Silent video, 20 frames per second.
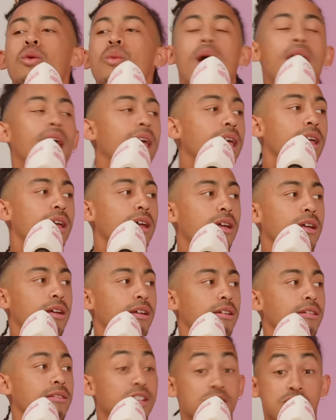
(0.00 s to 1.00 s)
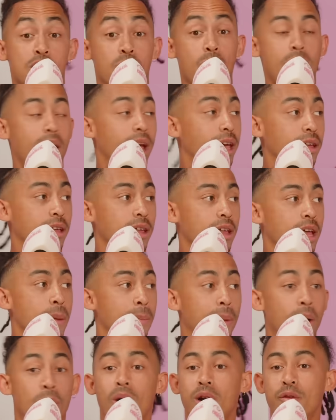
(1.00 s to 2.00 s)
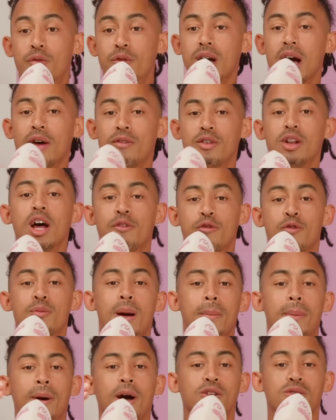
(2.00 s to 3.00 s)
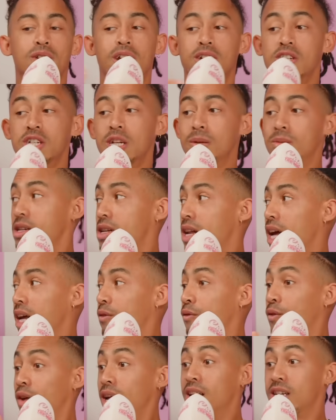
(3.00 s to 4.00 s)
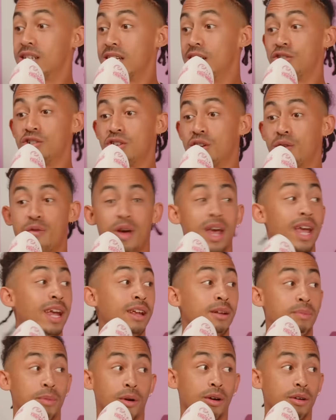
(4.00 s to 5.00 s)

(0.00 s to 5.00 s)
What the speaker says: way. But one thing I've learned from my past relationships is like feelings literally just fade, bro.